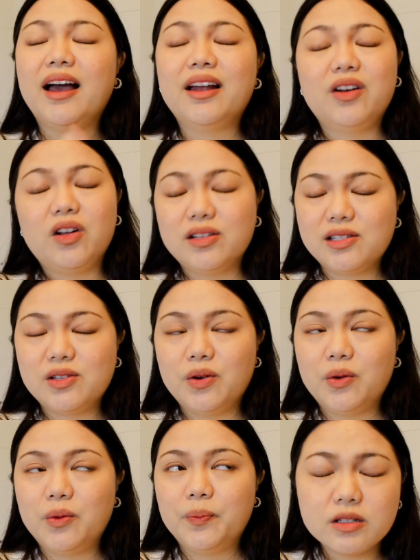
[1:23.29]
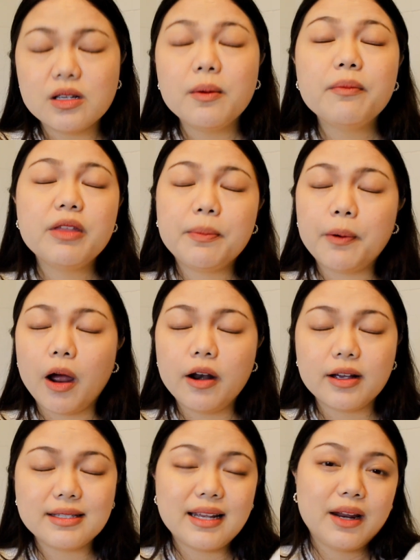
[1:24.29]
And also, some of the
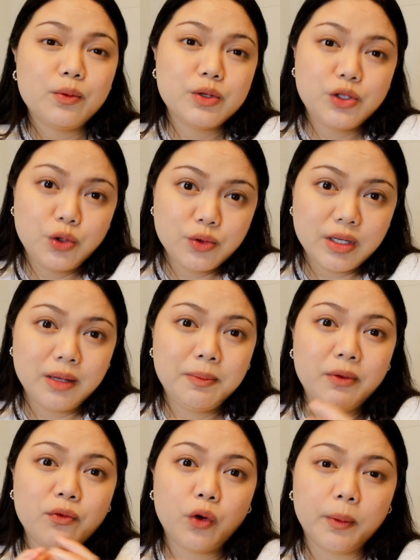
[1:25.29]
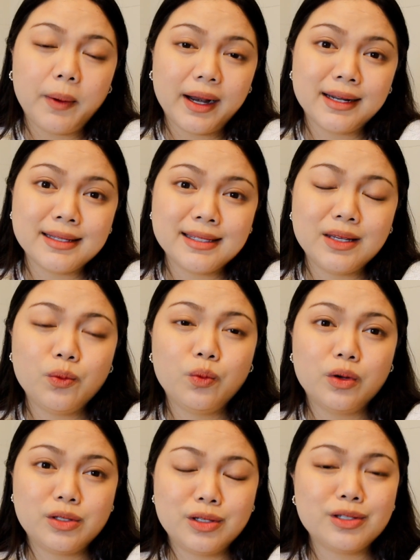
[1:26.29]
products that I was using before pregnancy
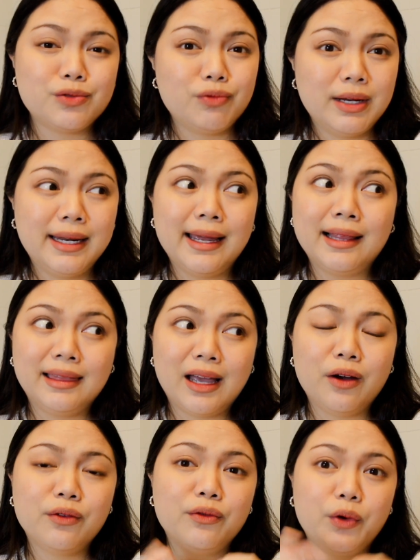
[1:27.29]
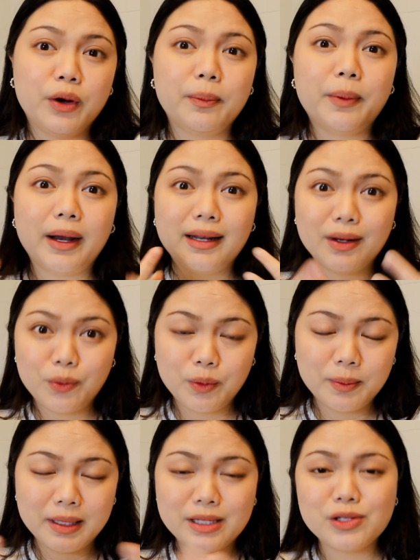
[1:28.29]
wasn't really allowed for pregnant
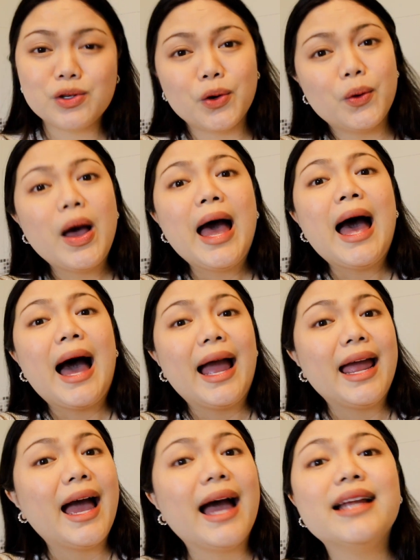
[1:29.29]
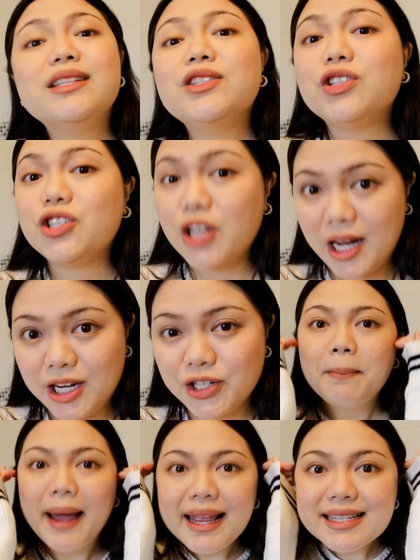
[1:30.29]
women, so I had to change.
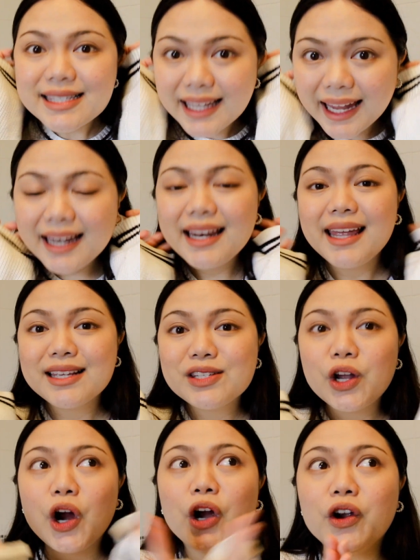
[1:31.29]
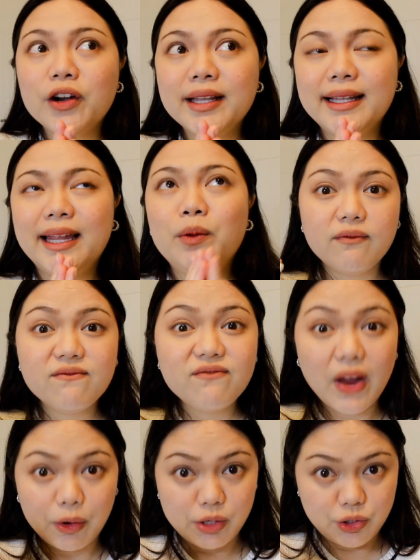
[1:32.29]
My skin is currently
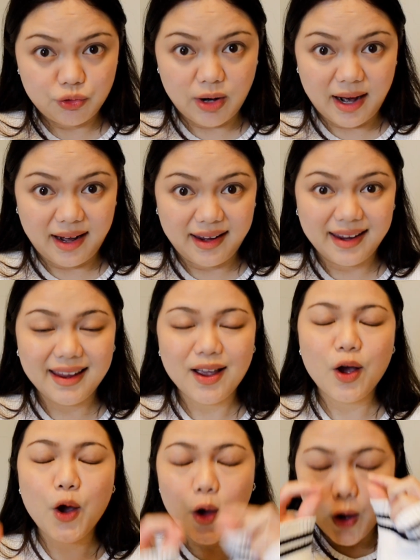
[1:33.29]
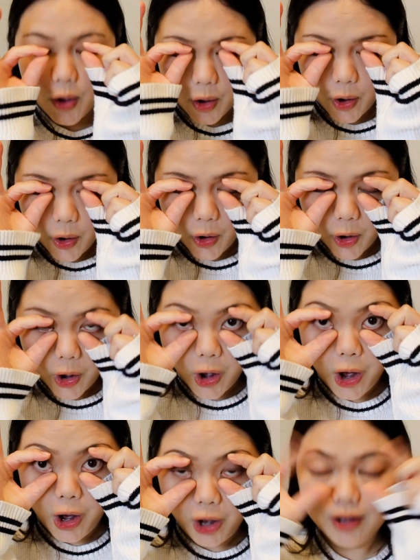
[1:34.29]
very dry.
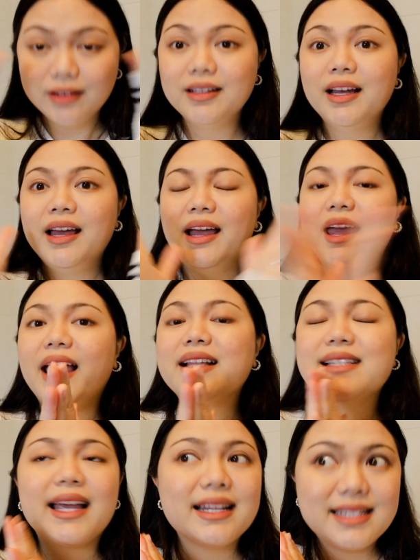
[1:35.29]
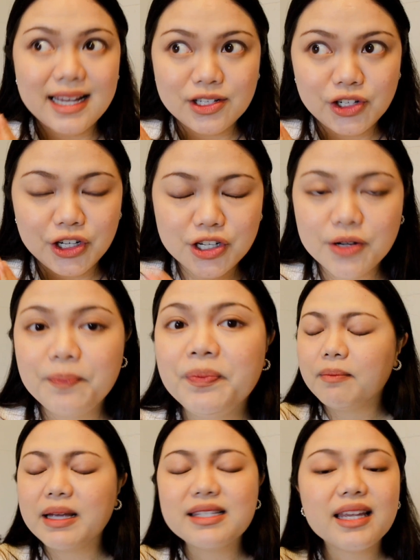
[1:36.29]
Oh, it's like a desert.
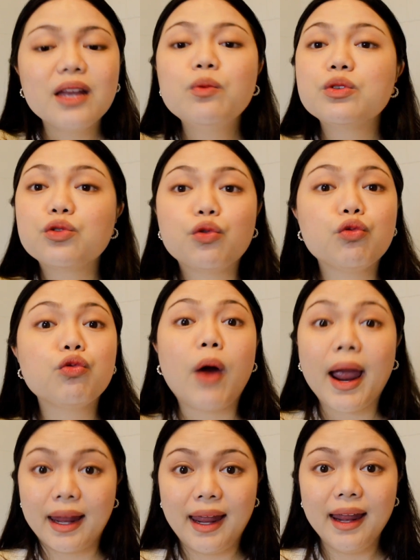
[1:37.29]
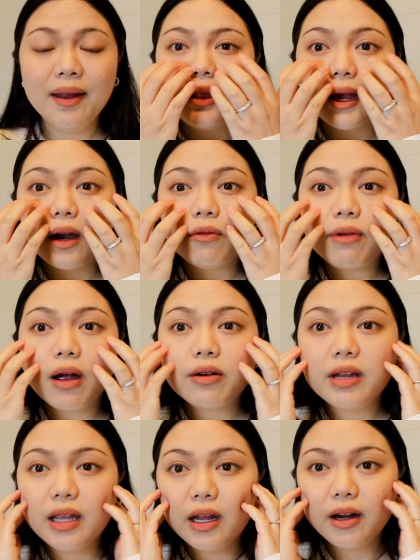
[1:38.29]
My skin was cracking, like
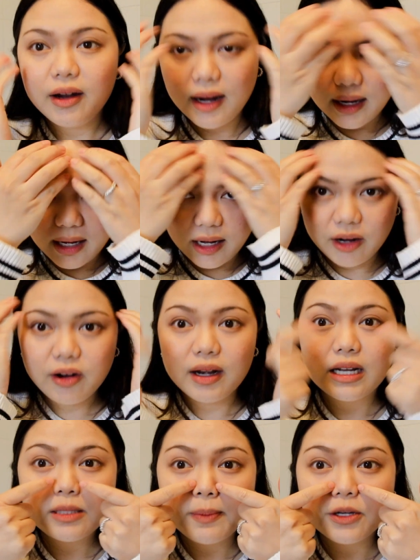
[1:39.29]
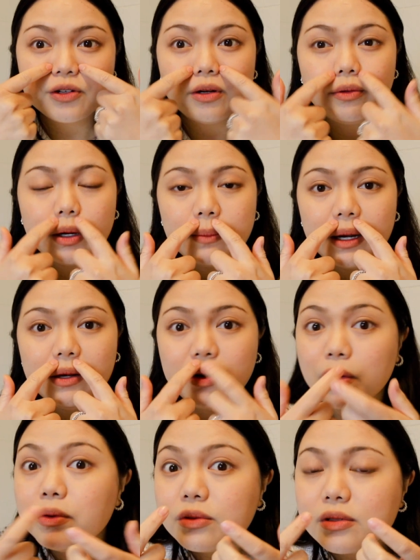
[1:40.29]
around here and here, and especially around my
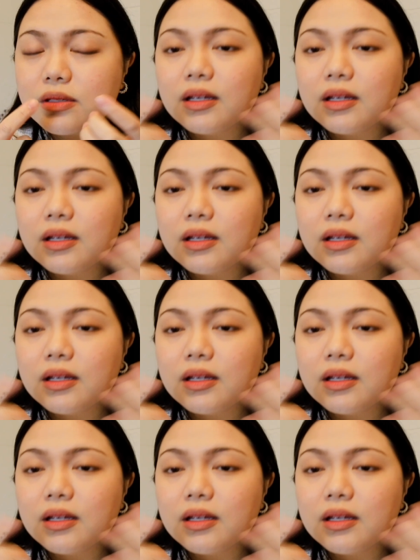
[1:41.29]
nose.